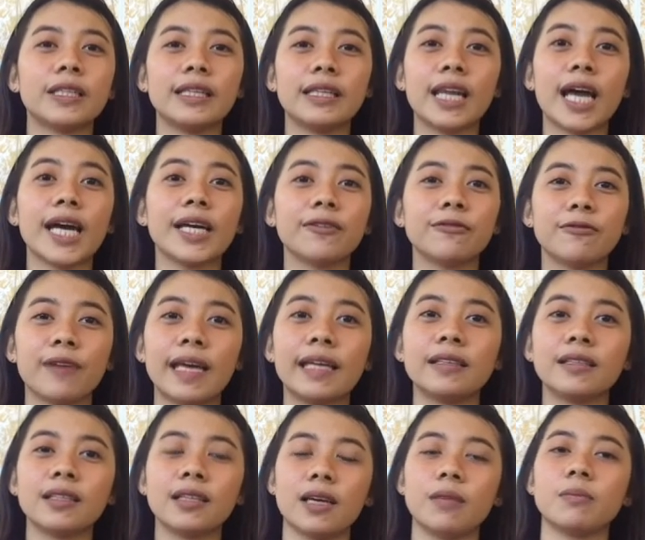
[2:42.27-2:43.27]
life
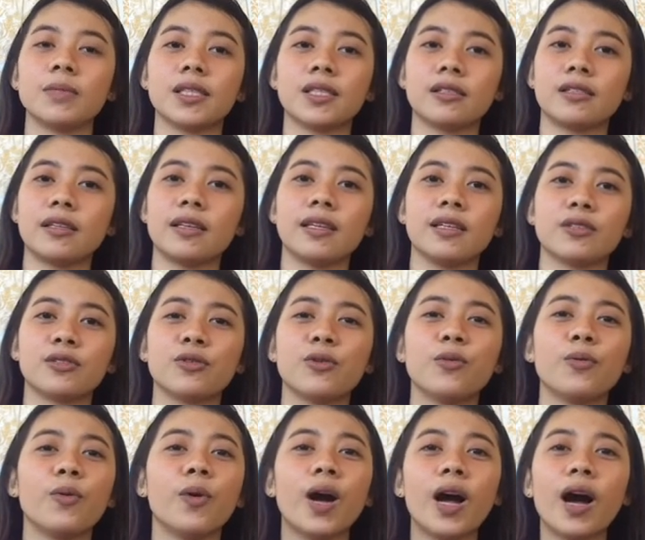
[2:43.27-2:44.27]
and chemistry.
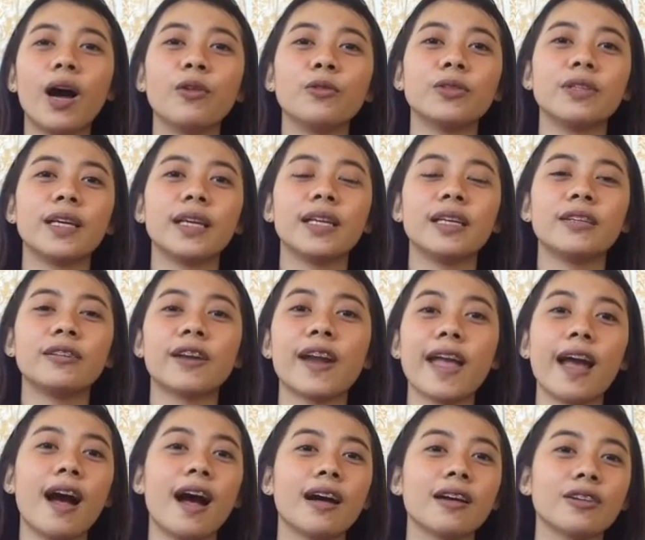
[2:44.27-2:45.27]
So how they
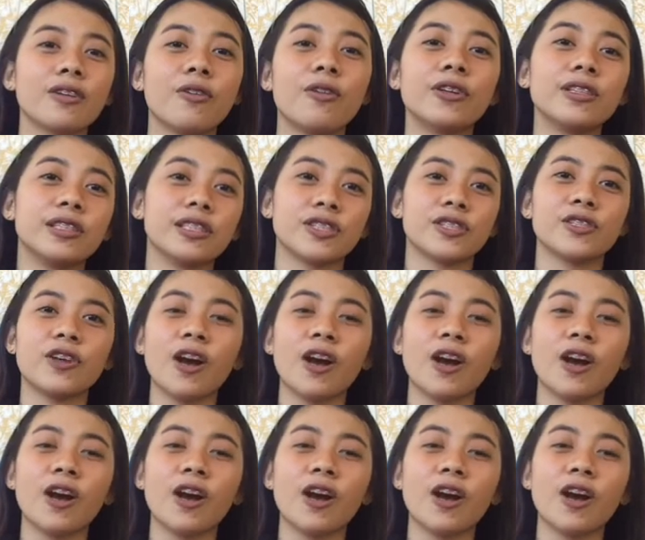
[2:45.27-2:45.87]
react on each